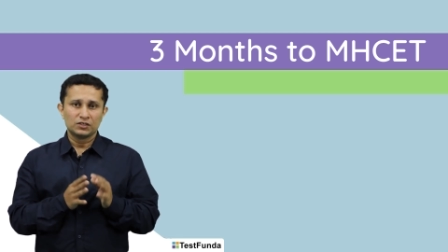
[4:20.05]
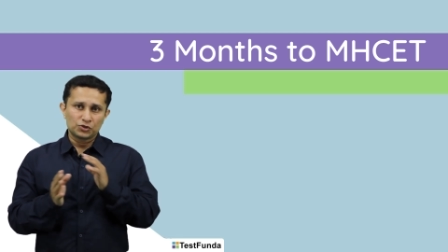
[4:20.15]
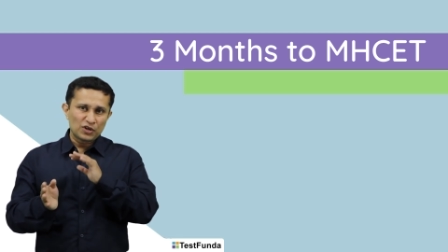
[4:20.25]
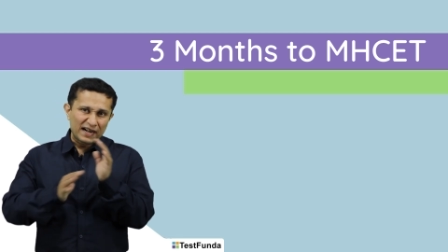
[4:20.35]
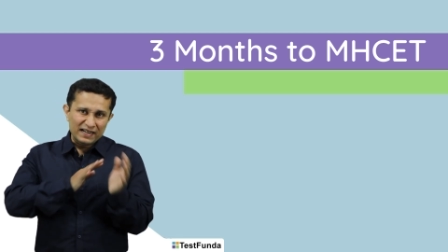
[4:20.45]

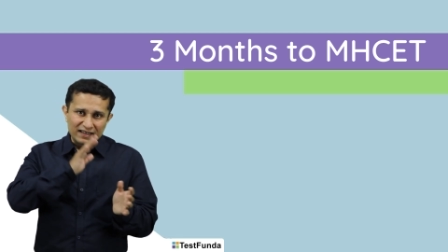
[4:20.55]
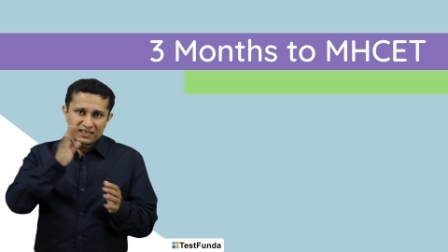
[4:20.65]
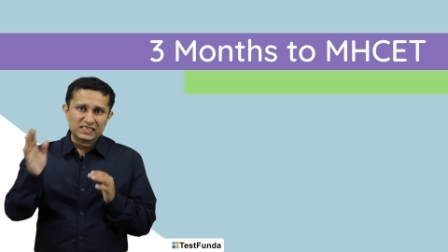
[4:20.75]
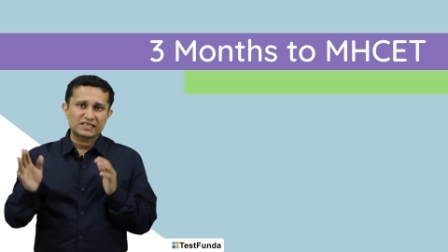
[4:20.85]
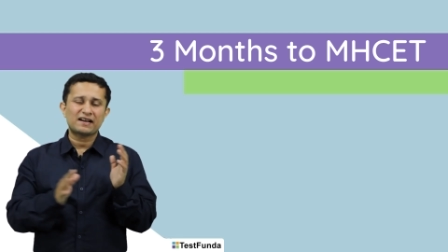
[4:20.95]
So your
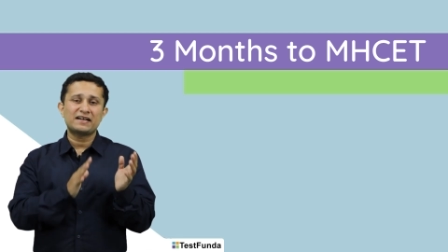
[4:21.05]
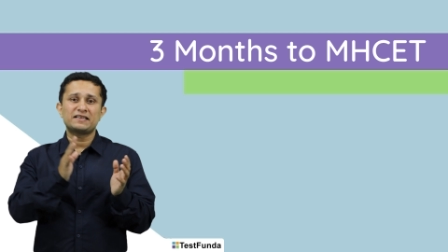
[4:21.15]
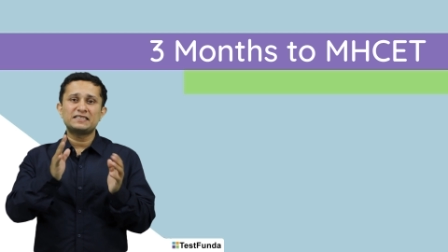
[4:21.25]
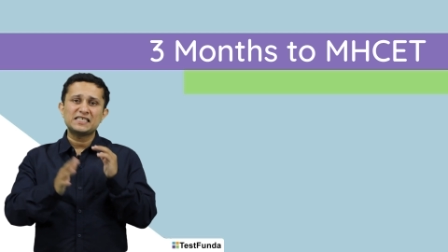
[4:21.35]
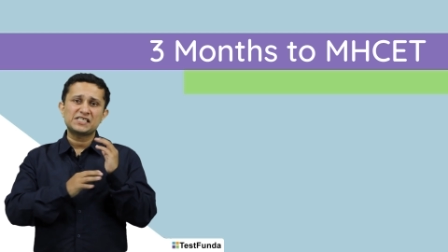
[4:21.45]
entire
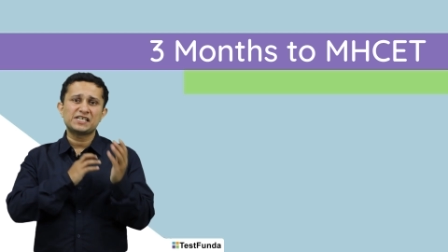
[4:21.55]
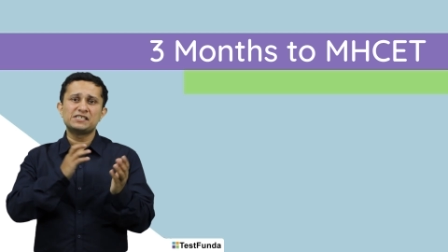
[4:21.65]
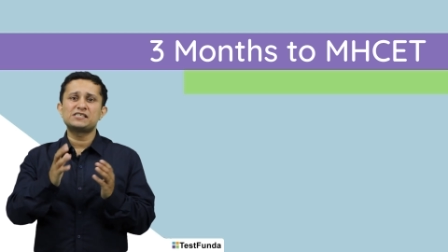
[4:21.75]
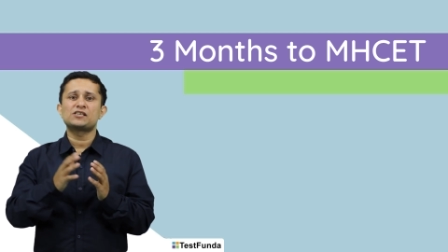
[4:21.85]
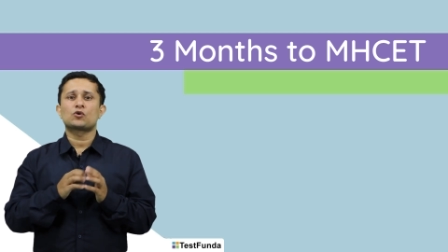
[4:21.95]
strategy
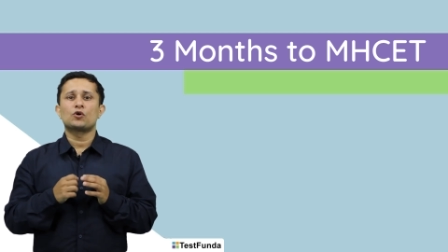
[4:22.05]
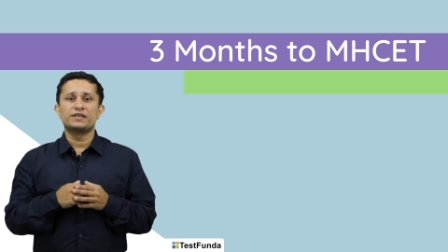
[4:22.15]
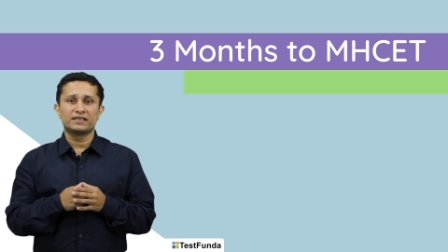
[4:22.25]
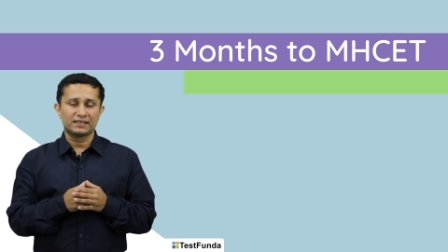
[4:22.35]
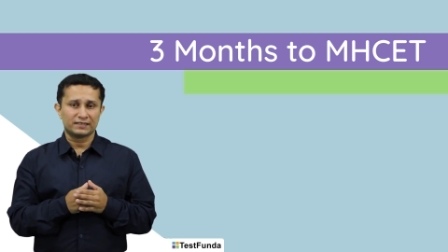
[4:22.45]
changes
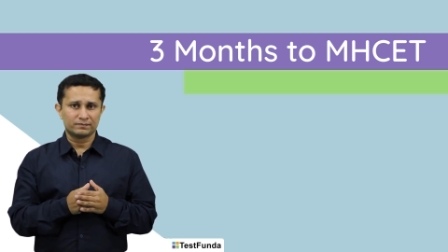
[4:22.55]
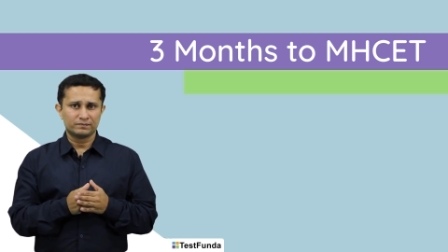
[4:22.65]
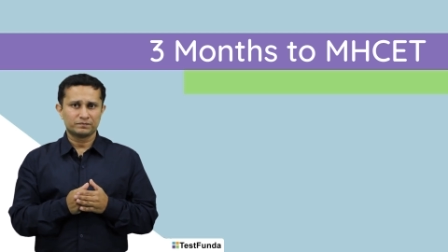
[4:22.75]
accordingly.